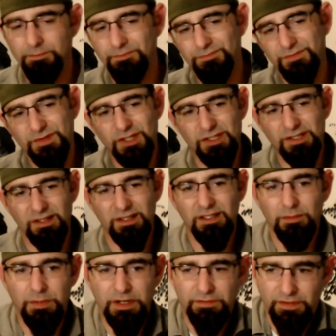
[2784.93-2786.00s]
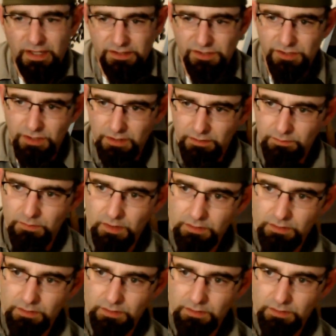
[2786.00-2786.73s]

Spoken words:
just a little bit of extra